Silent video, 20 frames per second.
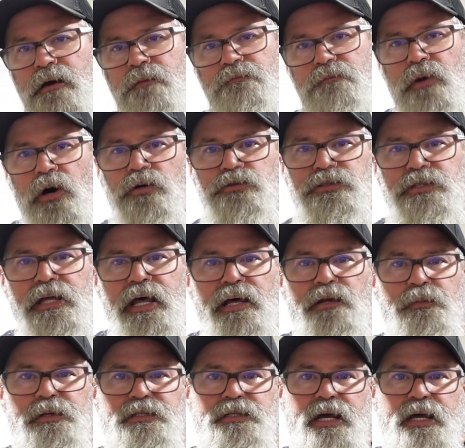Most of
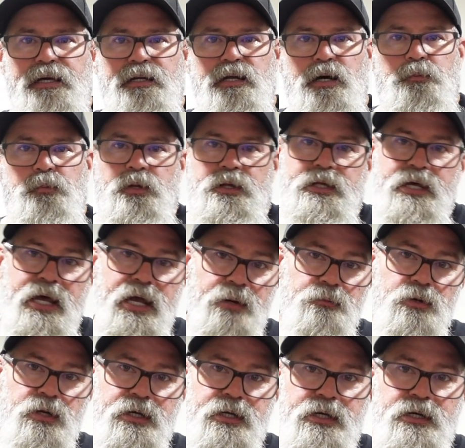that'll be taken up with
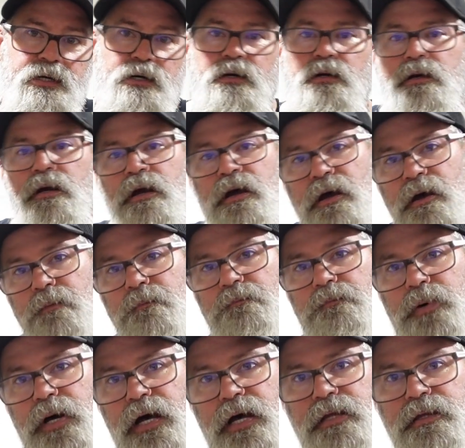camera gear.
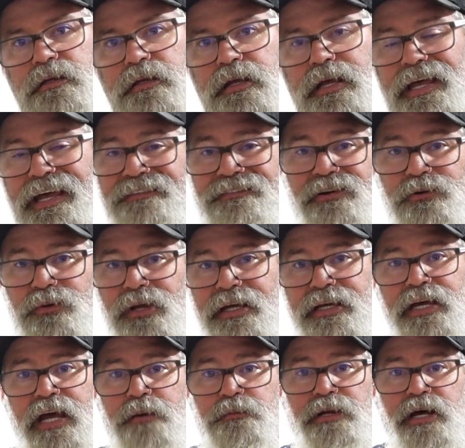But if it really
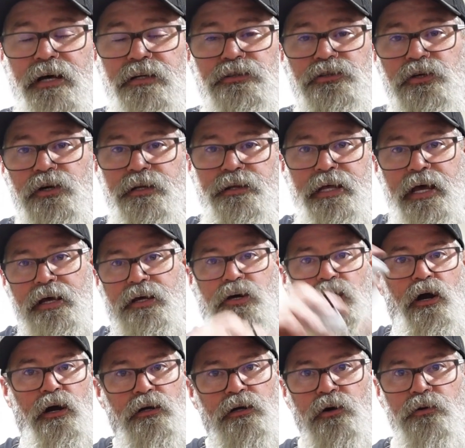came down to it, that
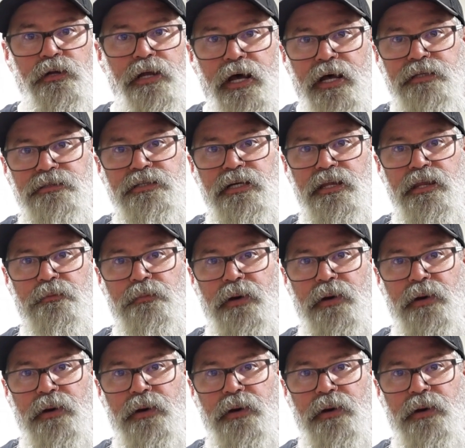cargo net's in the